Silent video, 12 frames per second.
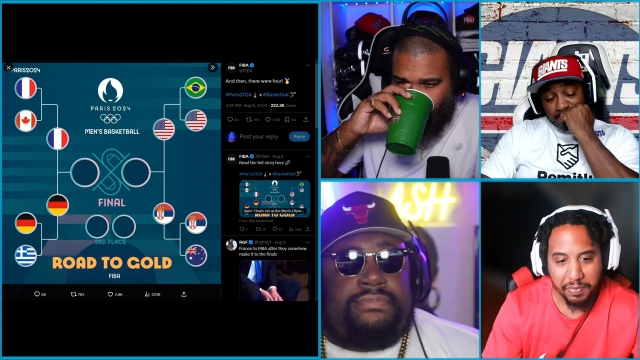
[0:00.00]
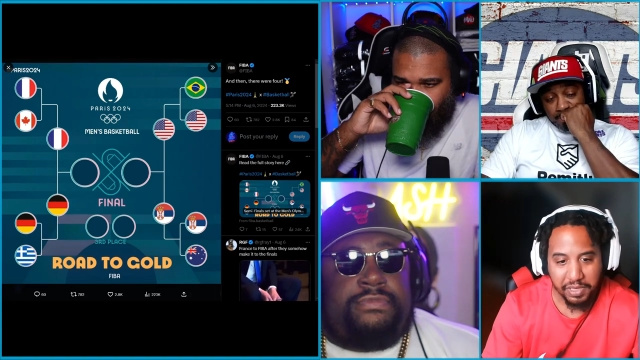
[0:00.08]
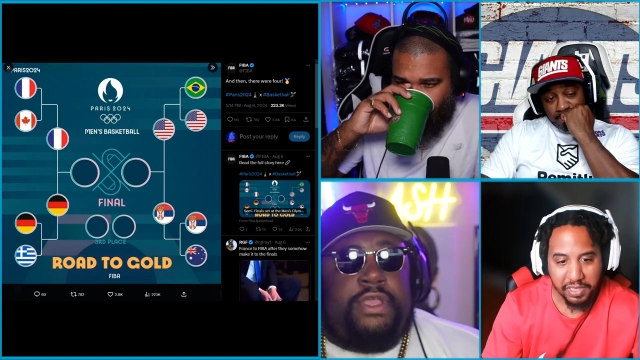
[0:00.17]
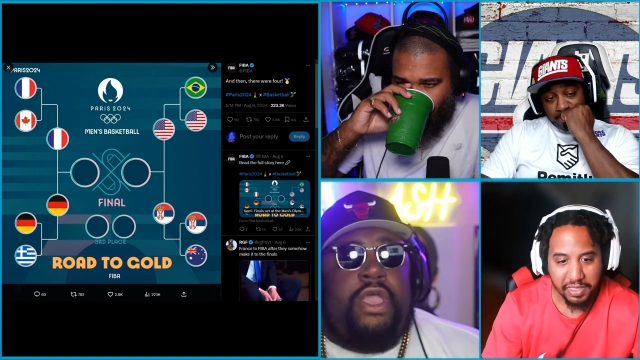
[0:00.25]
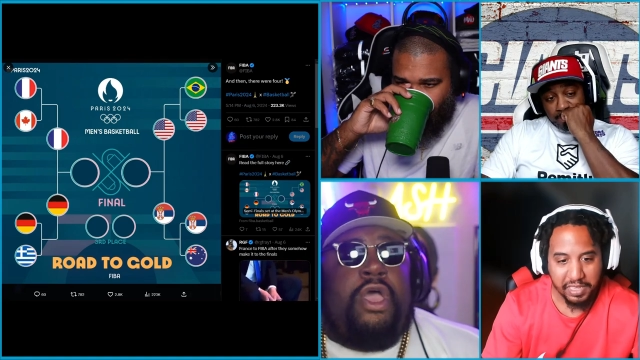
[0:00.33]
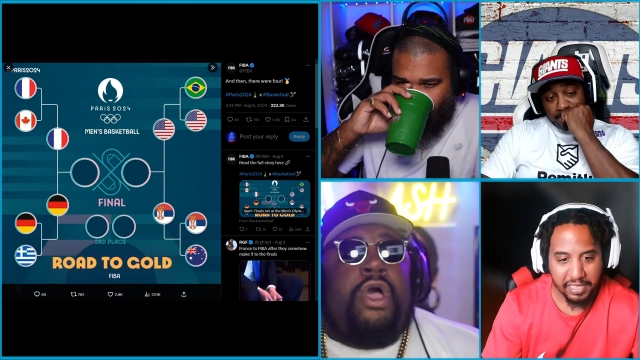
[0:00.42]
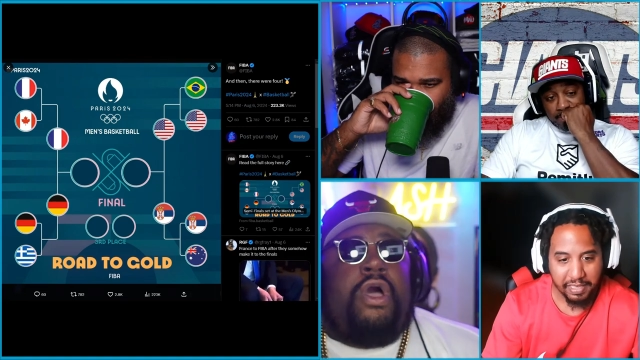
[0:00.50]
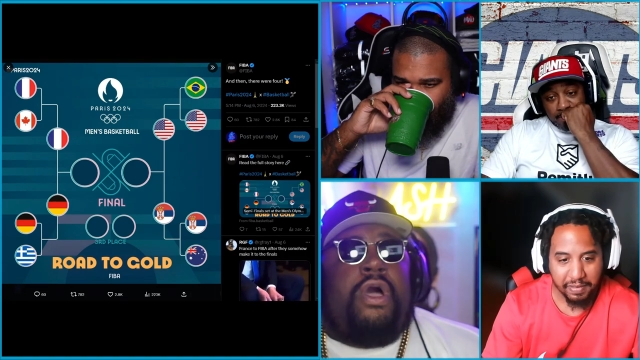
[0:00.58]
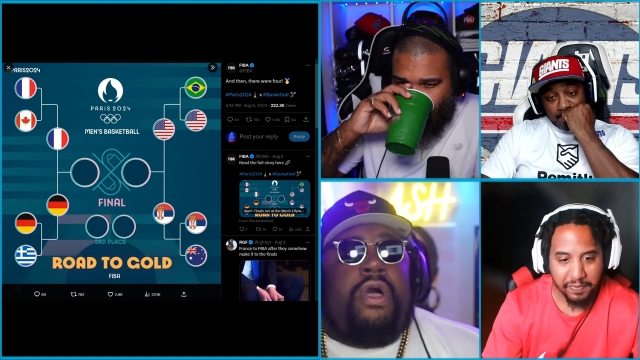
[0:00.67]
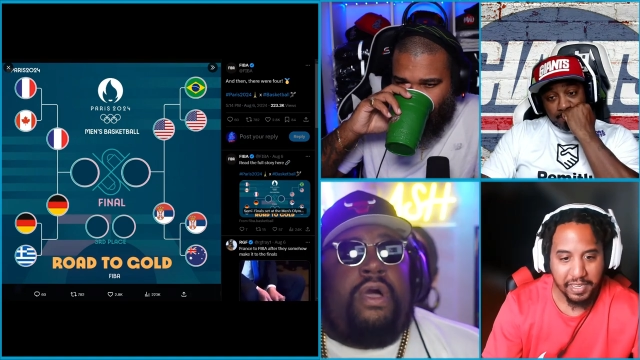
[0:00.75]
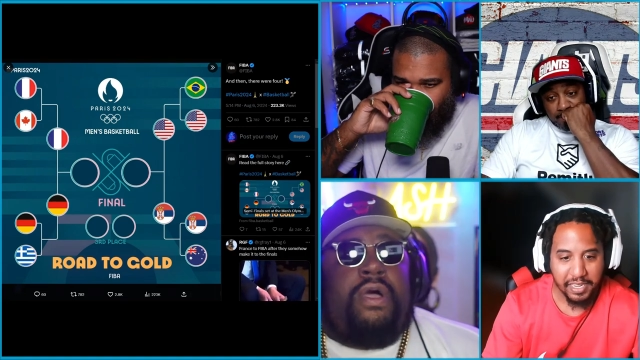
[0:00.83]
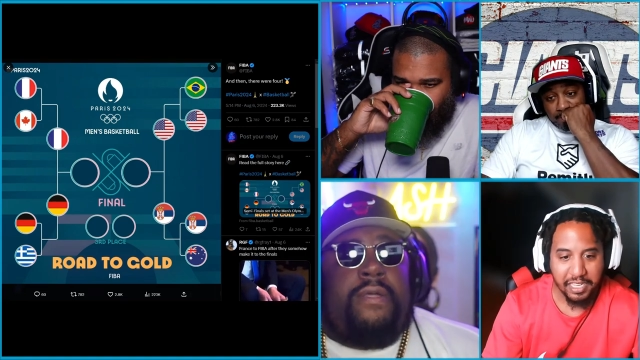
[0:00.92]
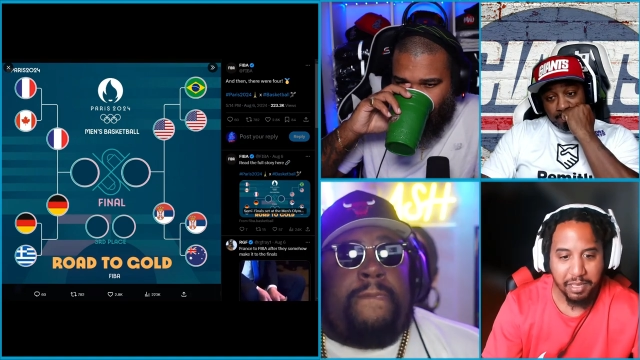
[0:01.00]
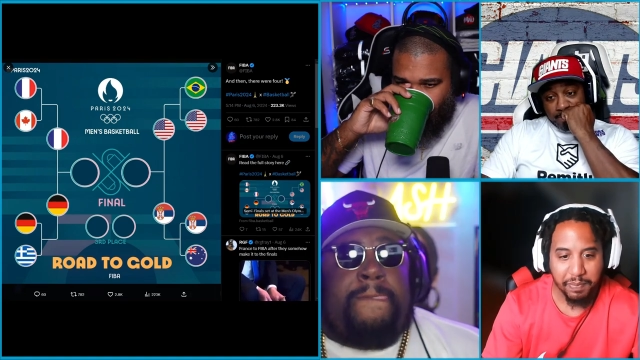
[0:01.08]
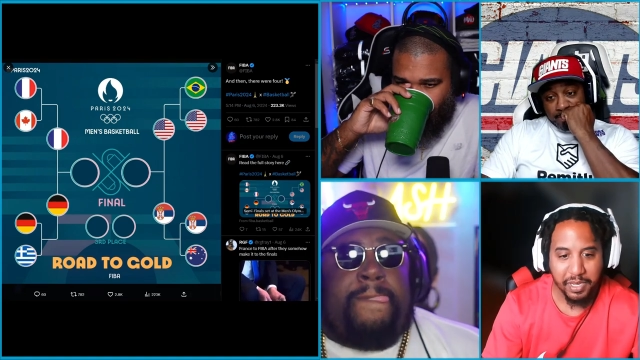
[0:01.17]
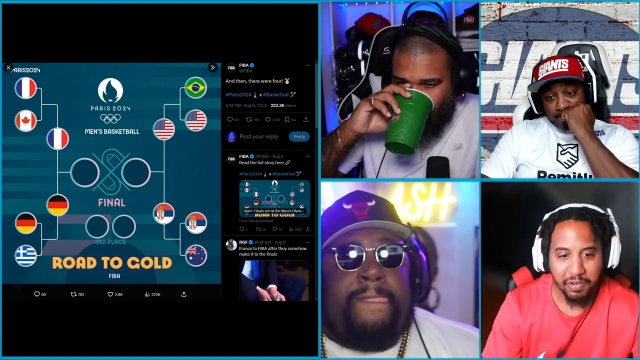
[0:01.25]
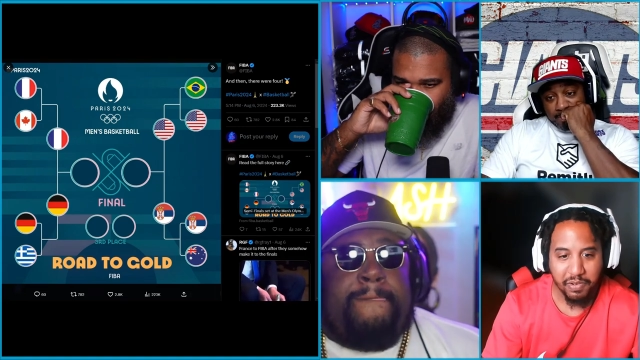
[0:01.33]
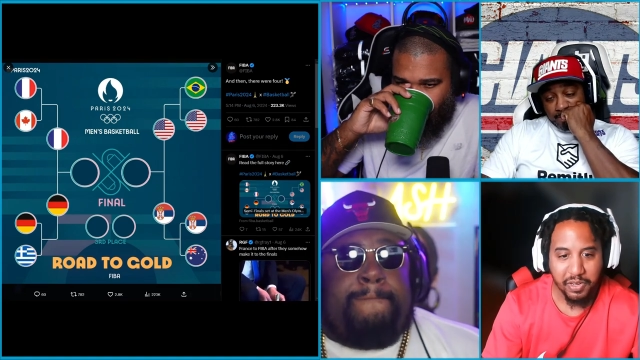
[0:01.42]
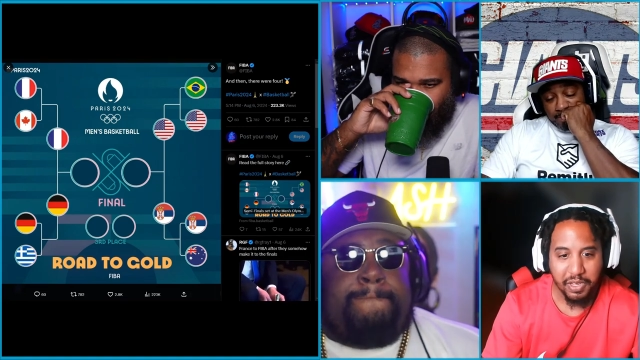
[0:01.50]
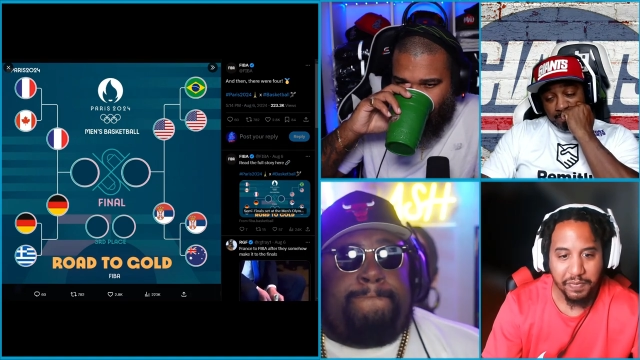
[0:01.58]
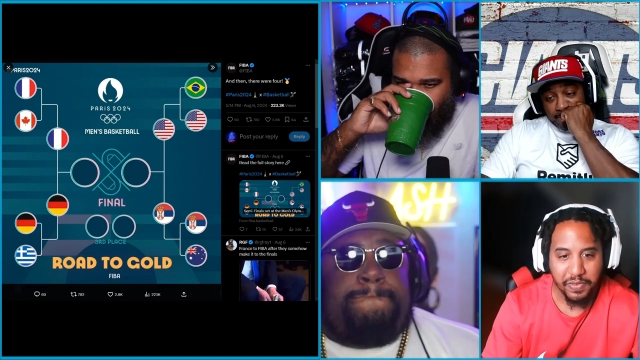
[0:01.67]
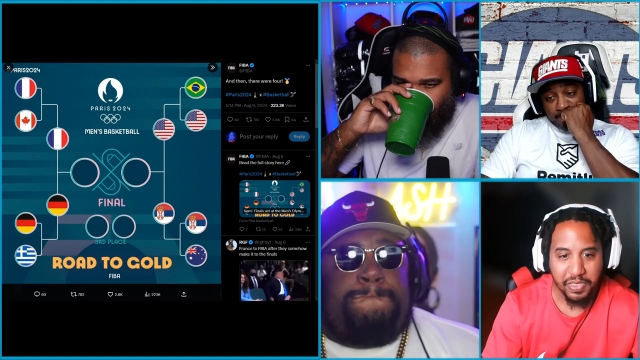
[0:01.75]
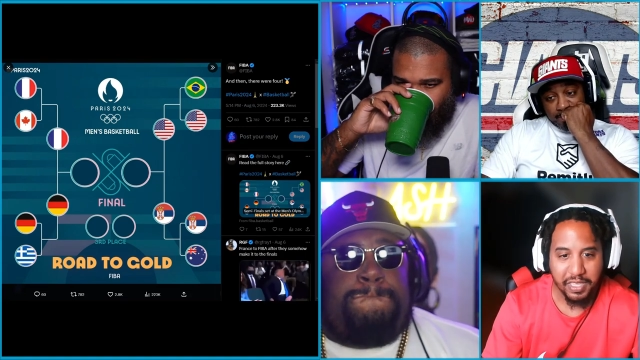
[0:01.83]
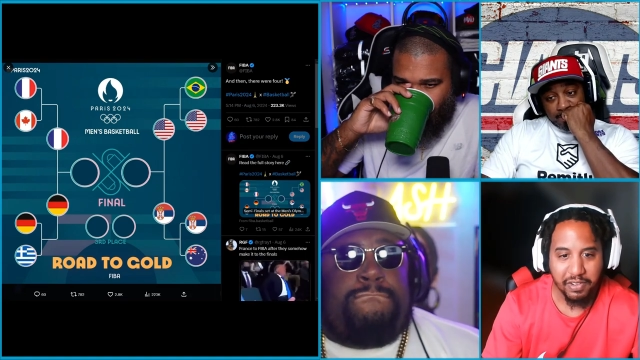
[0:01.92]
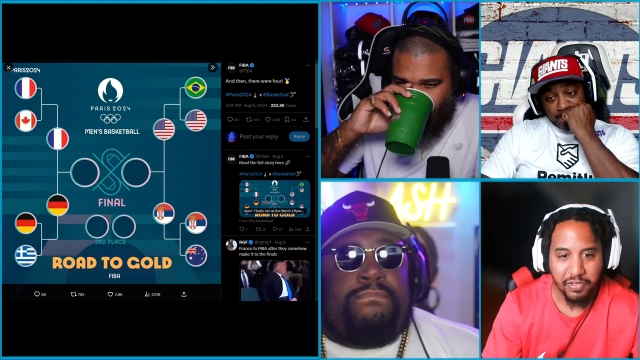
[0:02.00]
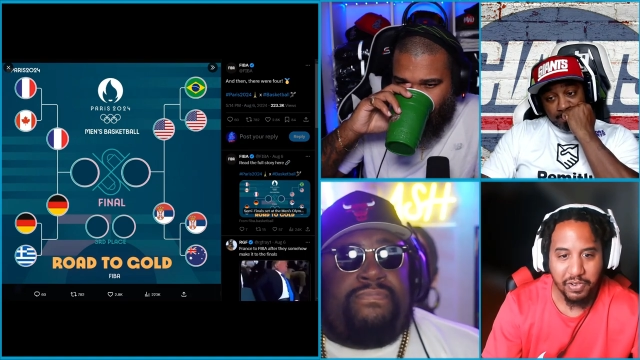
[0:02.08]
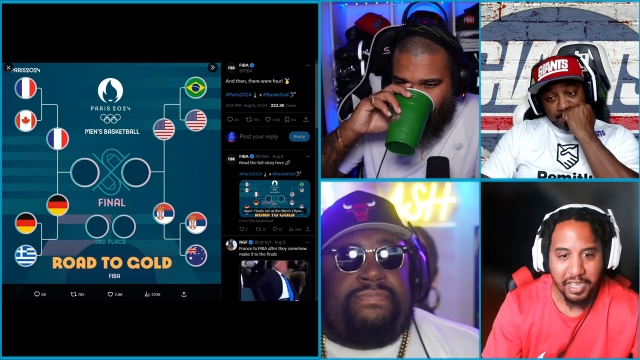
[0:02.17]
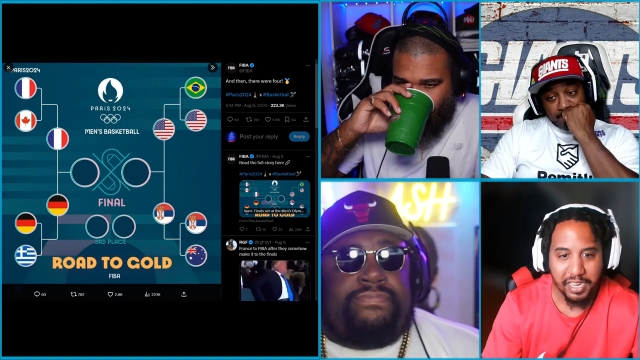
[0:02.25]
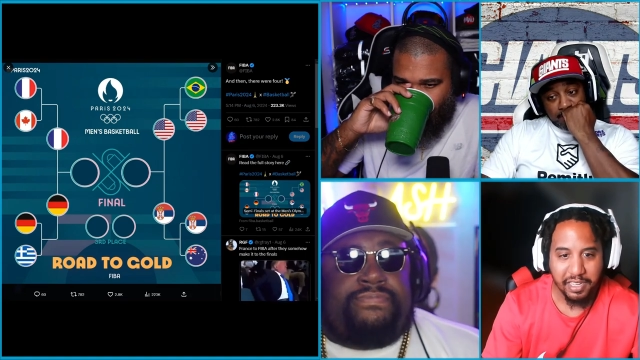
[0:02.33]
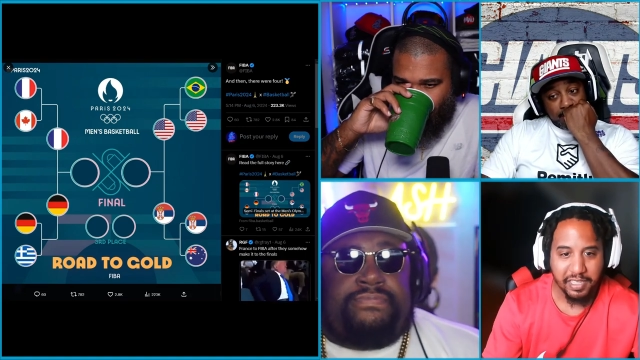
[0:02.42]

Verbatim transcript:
Speaker 1: because if it ain't the pick and roll offense, they don't know how